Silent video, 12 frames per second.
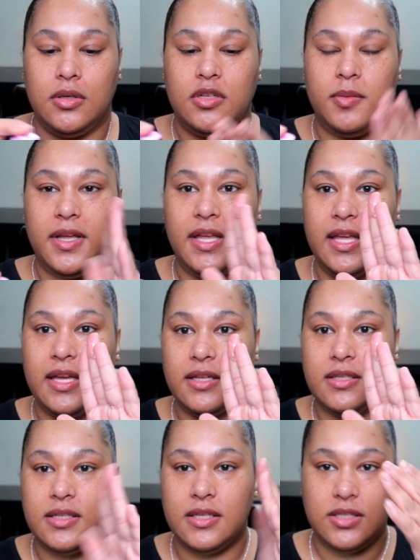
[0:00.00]
to my
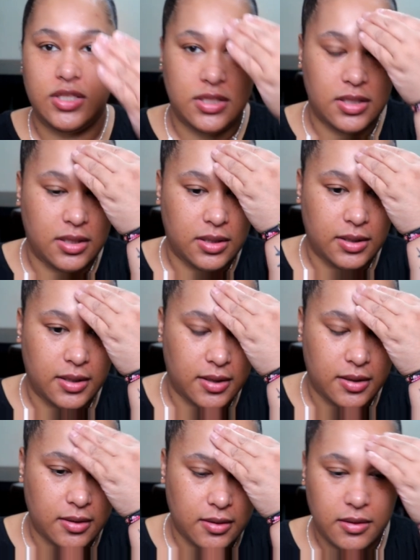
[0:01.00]
hands. It's just
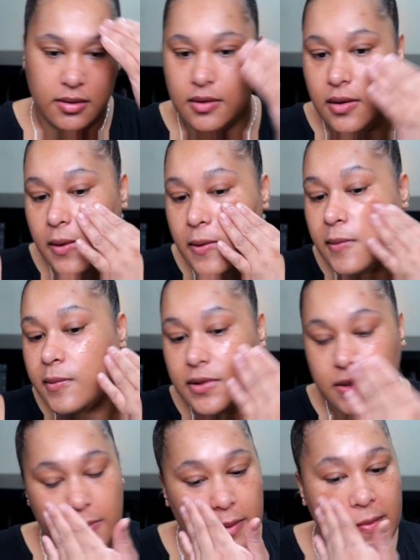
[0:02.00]
clear.
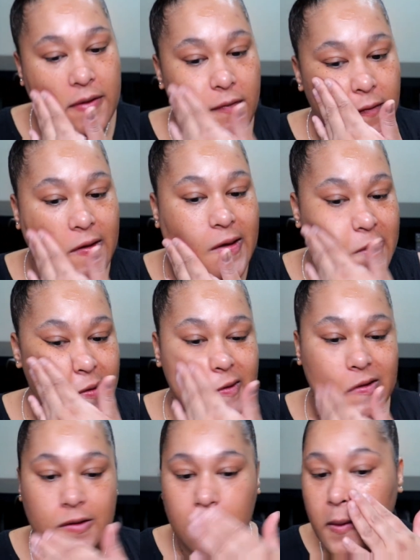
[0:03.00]
Put some on my
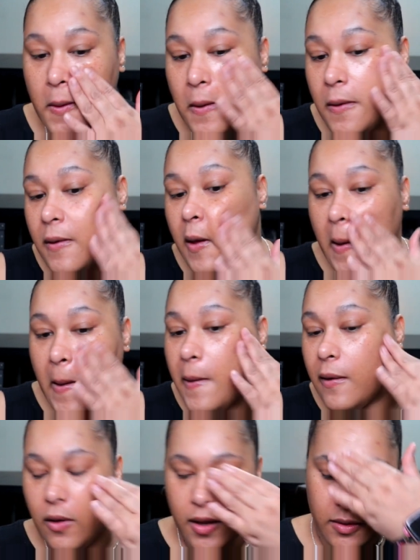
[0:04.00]
face.
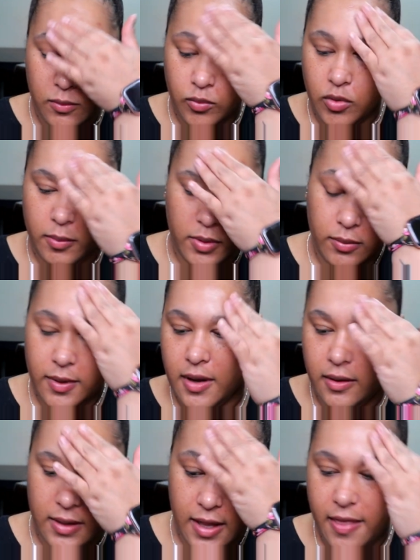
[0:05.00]
And go ahead and rub it
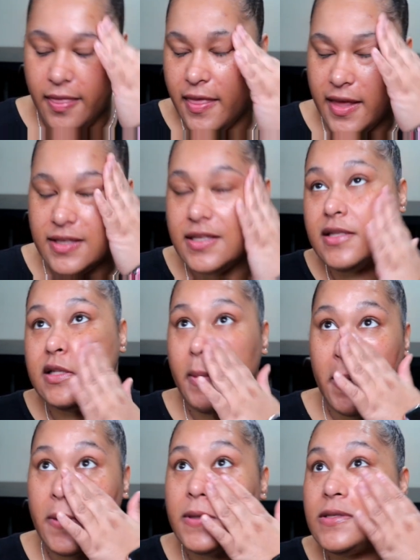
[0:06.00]
around. And this is
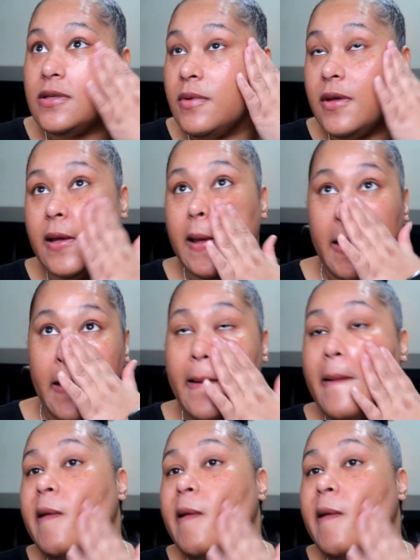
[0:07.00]
supposed to be...